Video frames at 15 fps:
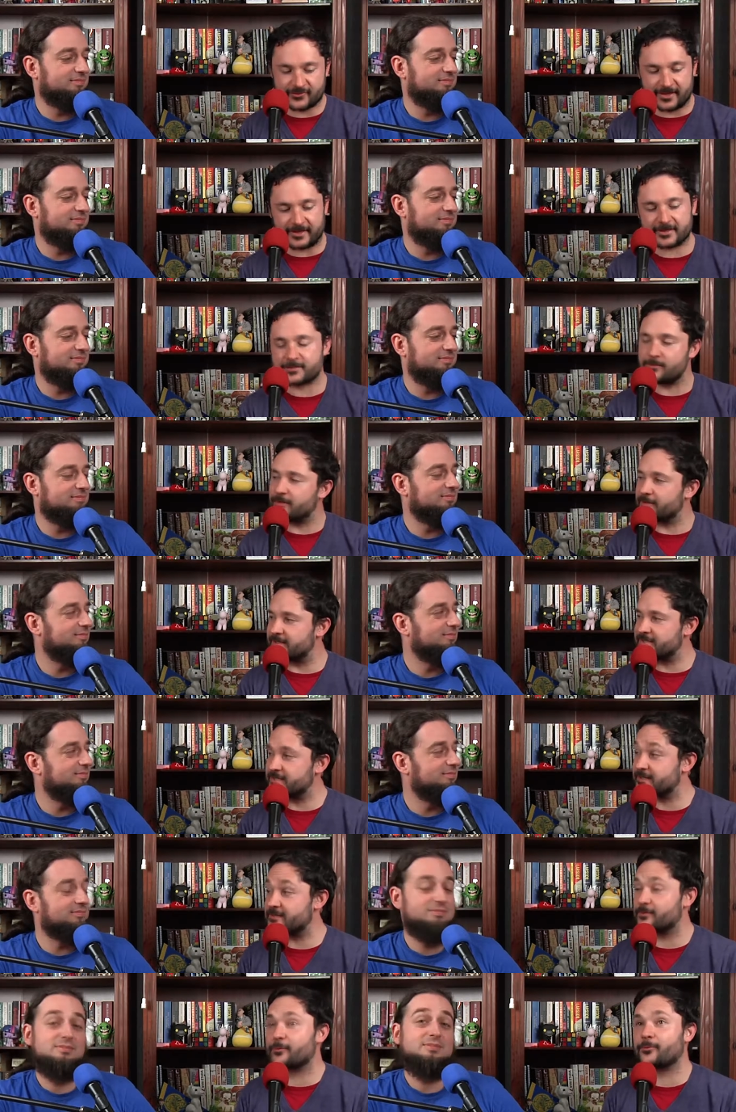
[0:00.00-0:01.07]
Speaker 1: drinks while
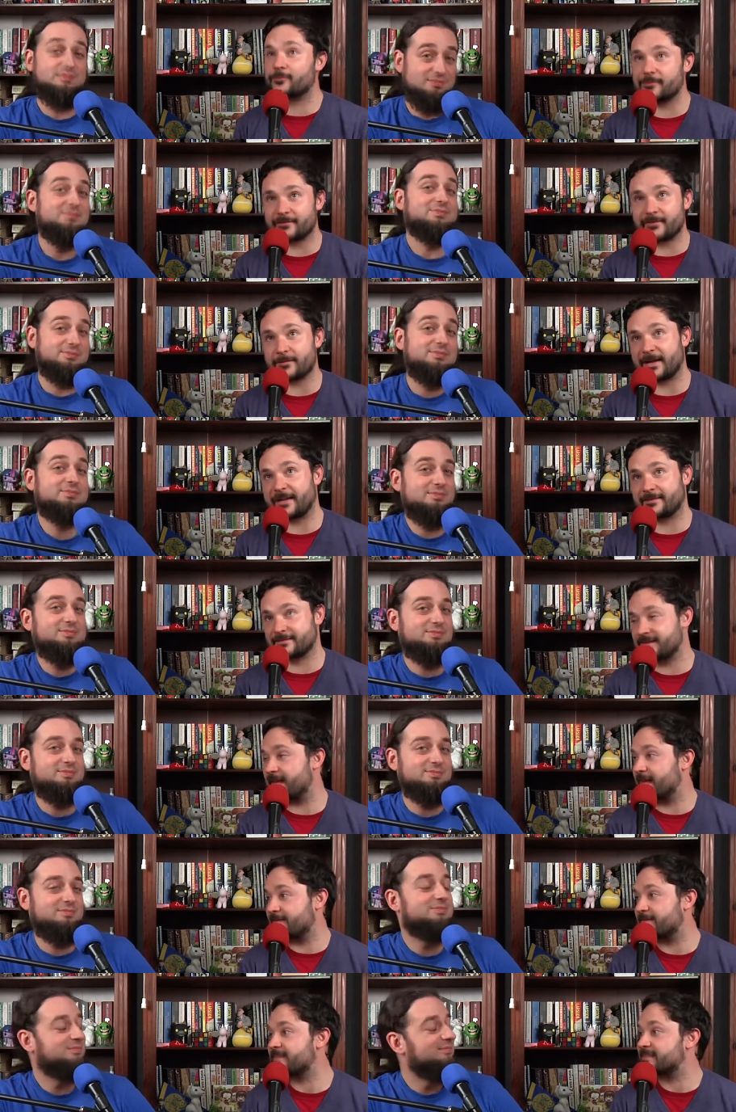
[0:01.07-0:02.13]
listening to all of the bands
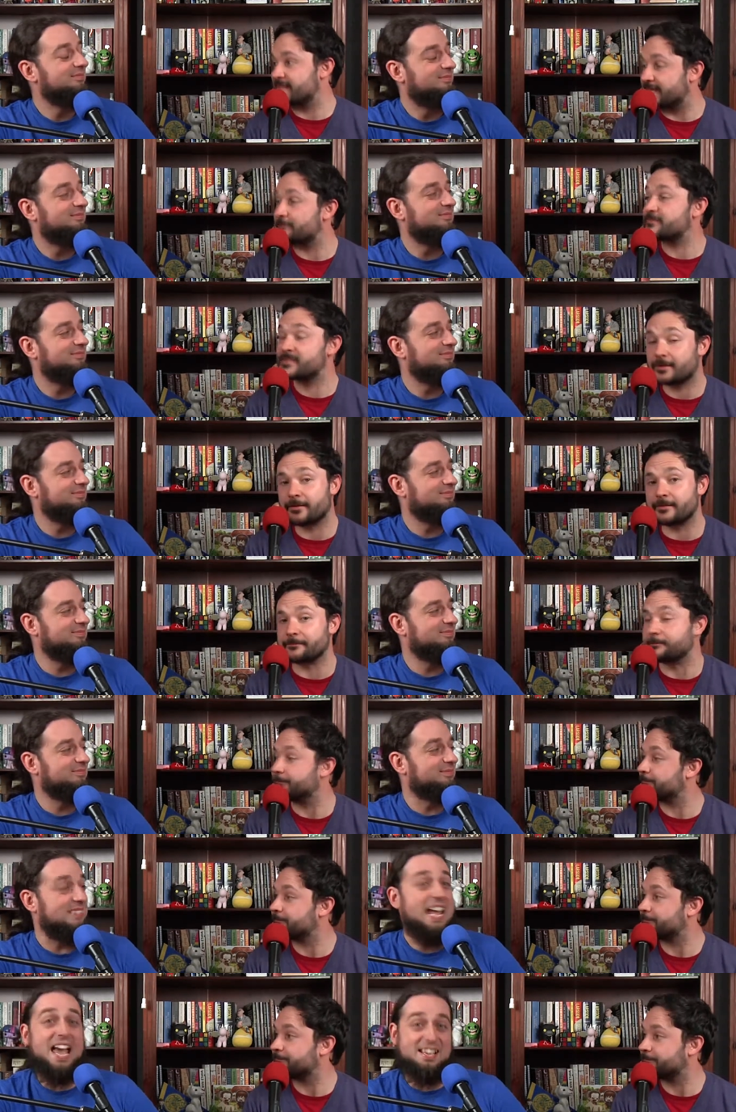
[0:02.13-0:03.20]
at the same time.
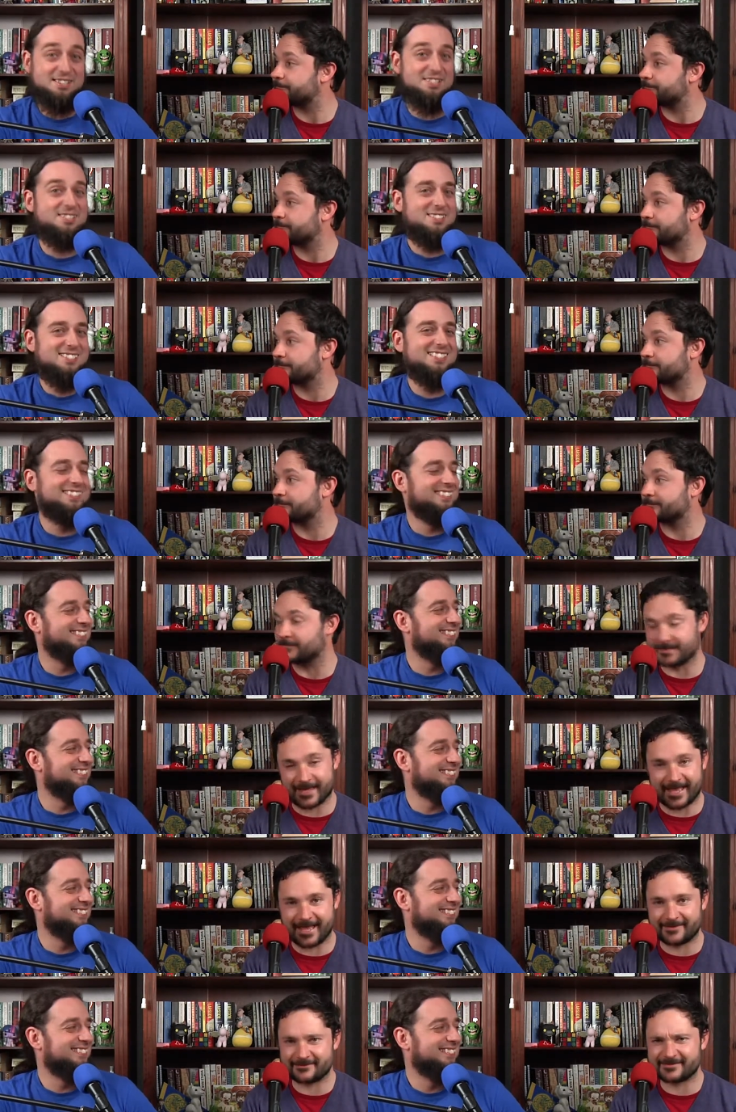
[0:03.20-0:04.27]
Speaker 2: Yes.
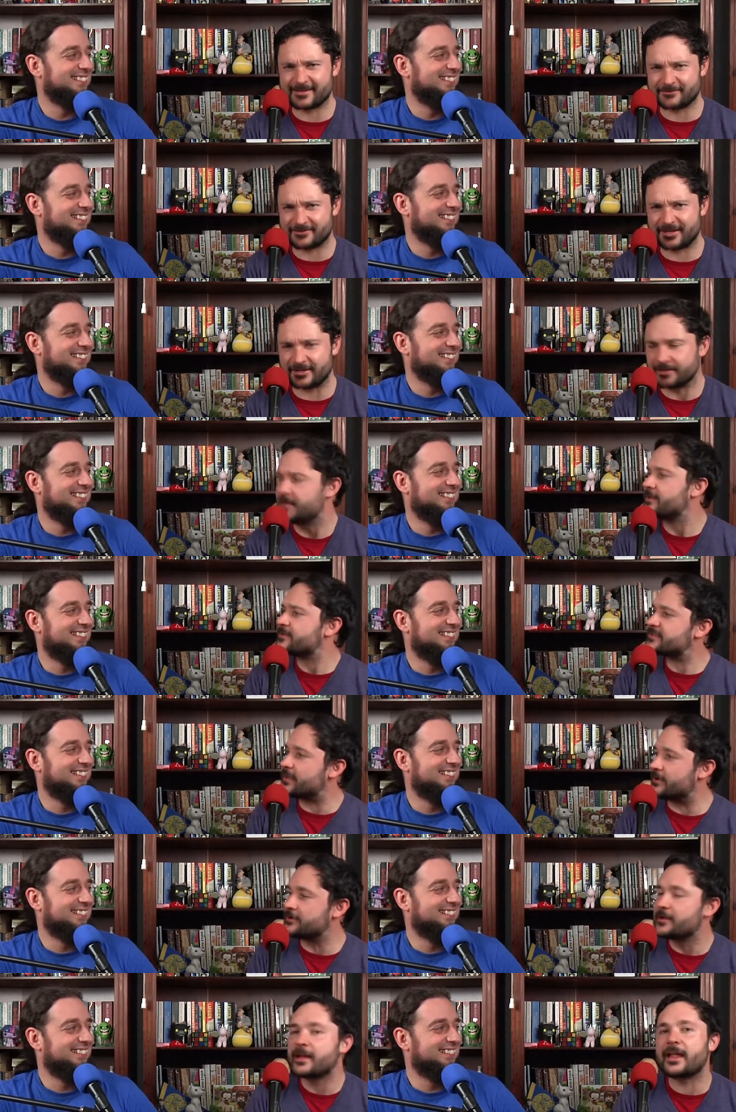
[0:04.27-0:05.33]
Speaker 1: Yeah, sounds good.
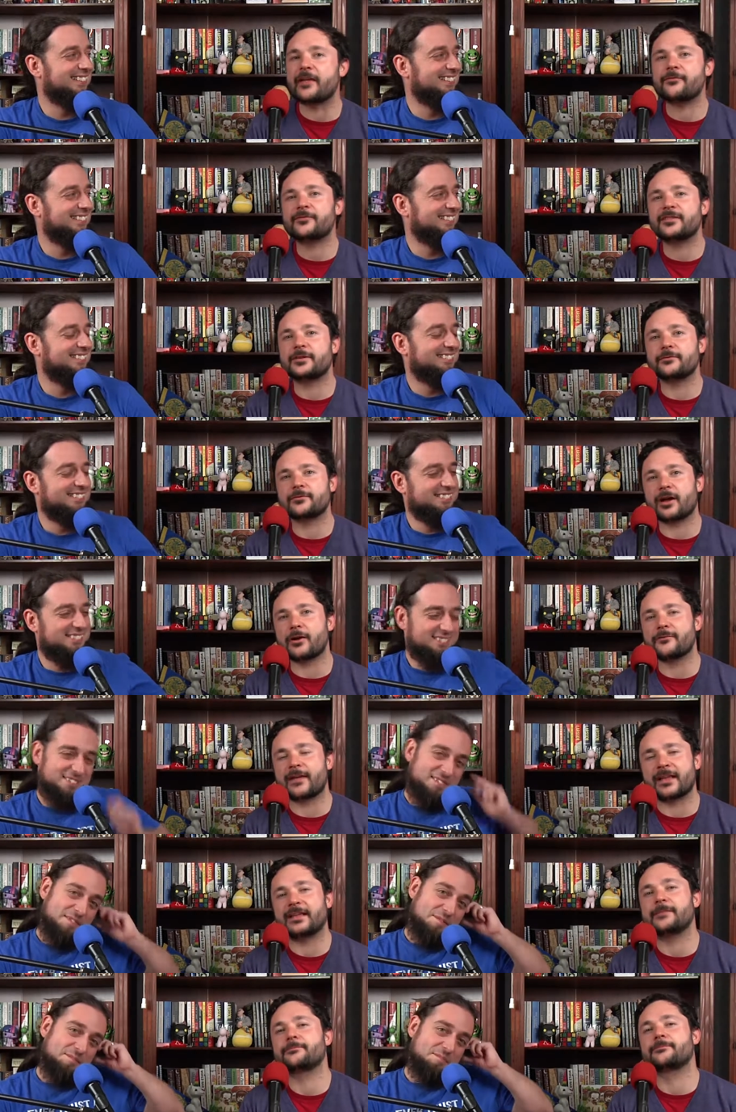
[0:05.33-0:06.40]
So if you know
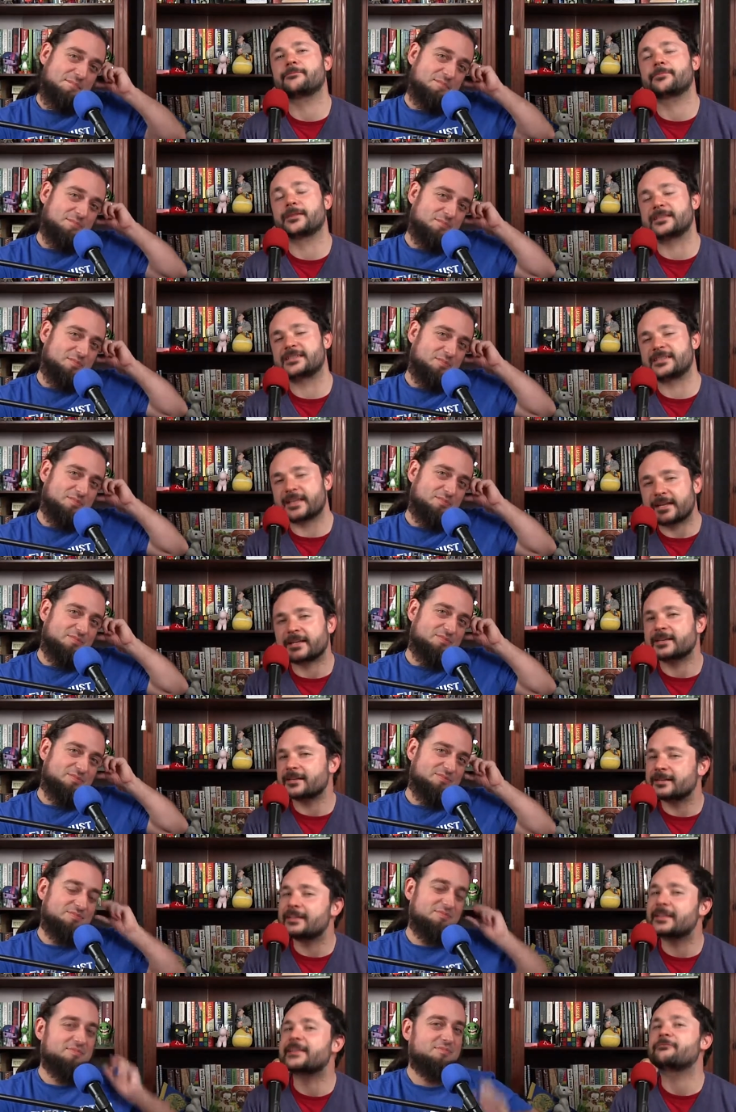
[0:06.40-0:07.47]
of any
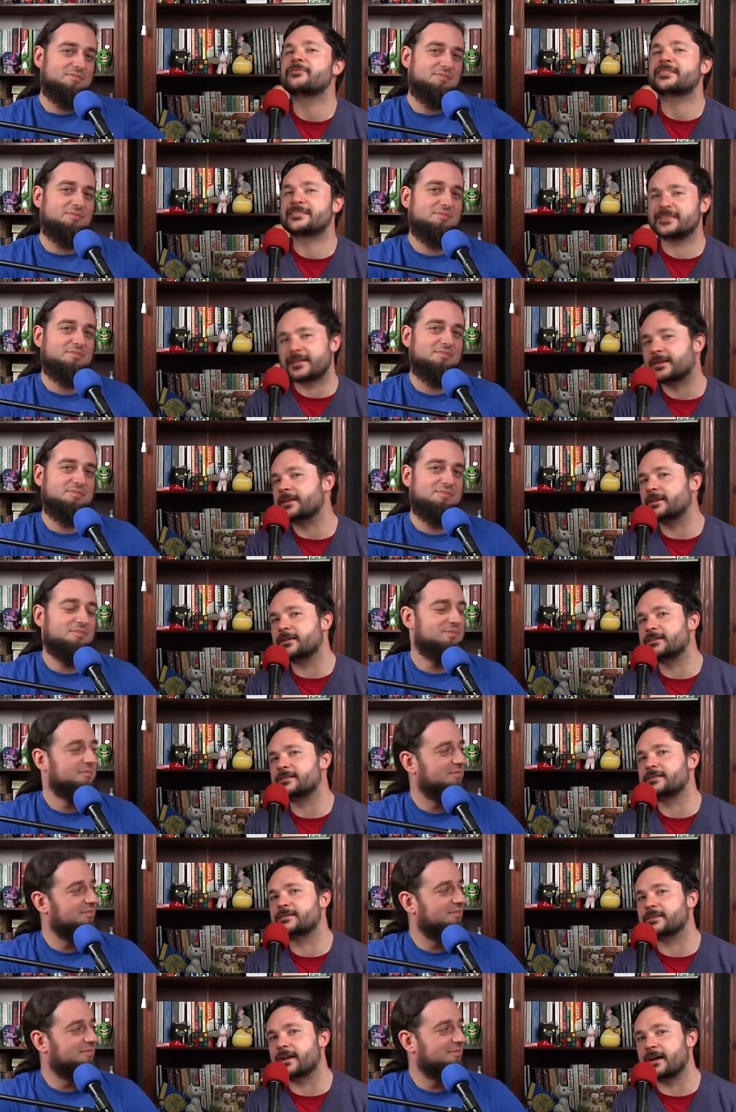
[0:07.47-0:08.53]
particularly
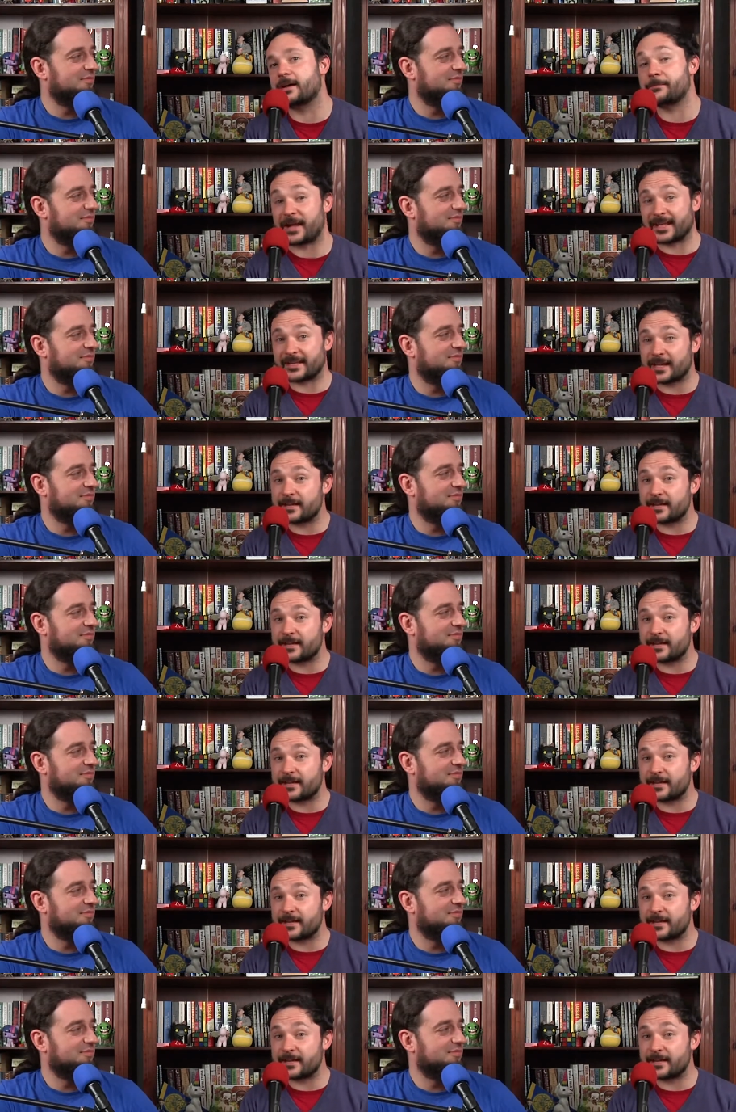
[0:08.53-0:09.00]
ridiculous band